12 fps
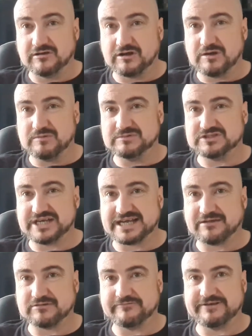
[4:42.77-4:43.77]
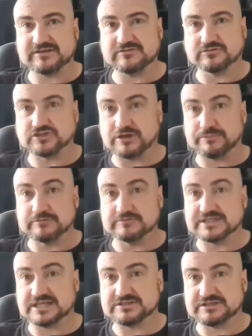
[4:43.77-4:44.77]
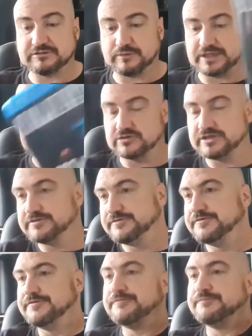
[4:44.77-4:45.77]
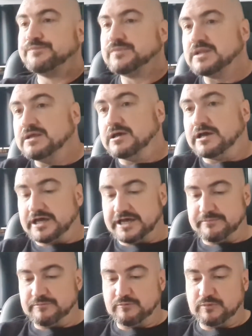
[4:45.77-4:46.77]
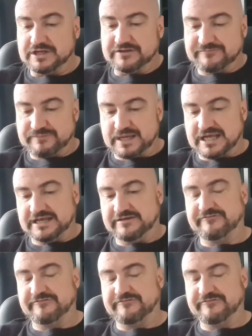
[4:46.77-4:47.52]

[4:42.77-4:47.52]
go and check out the record shop. It was actually quite good. Um, one of my